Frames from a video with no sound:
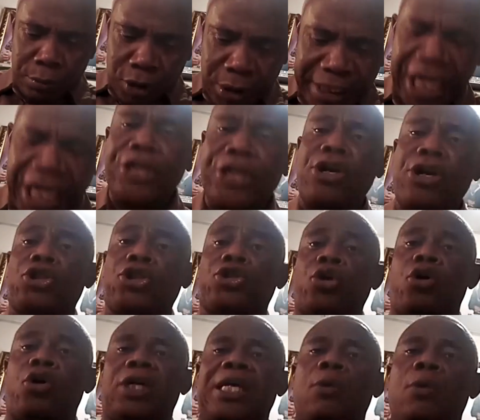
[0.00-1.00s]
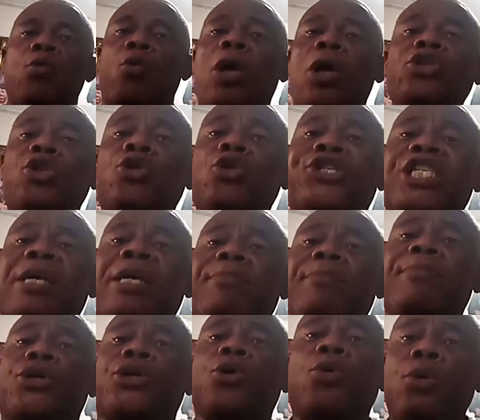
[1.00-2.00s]
Gideon told them, What you see
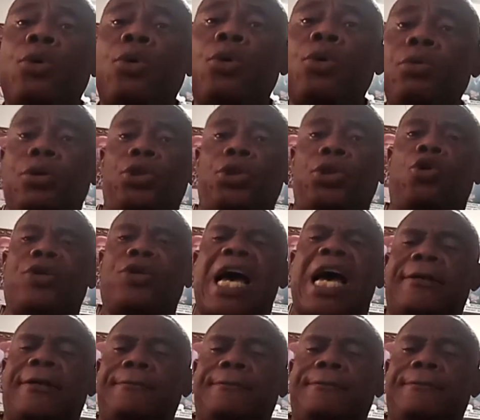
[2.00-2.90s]
me do, do that.